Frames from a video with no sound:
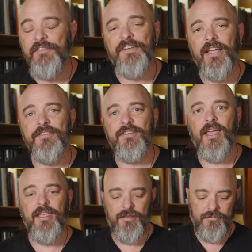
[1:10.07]
if I
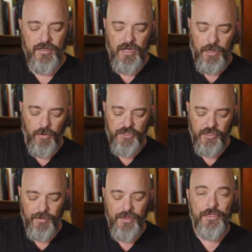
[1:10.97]
say, I want you
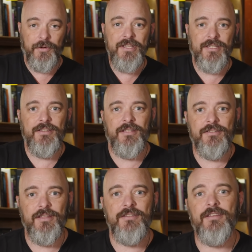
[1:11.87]
to write 3
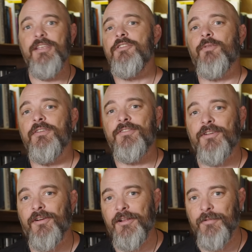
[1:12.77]
sentences, each one
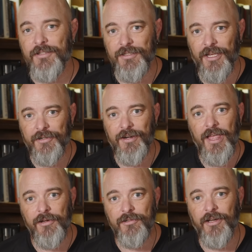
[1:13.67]
starting with the letter
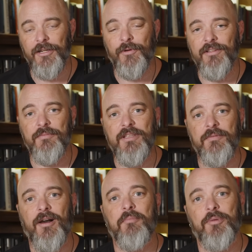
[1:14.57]
L, and I want it to be
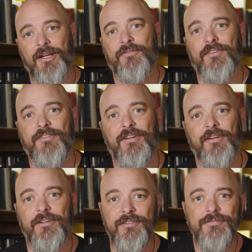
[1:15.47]
about breakfast
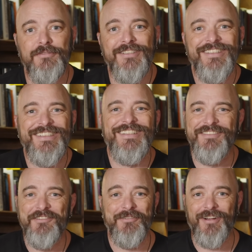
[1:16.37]
cereal,
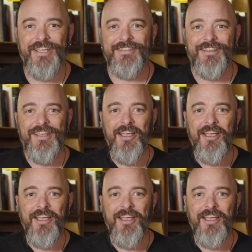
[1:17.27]
right?